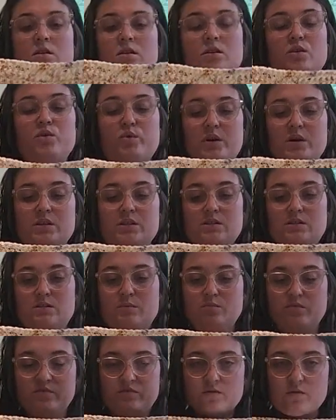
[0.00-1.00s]
a little ways
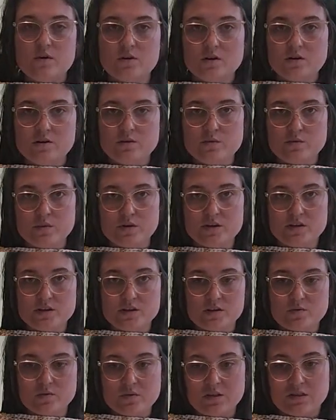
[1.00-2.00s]
before we were
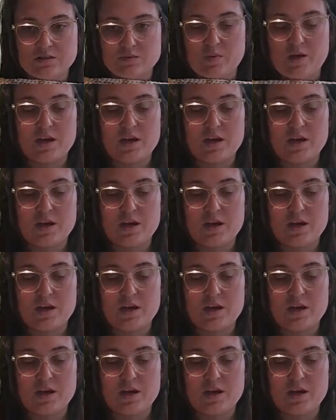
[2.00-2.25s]
done with these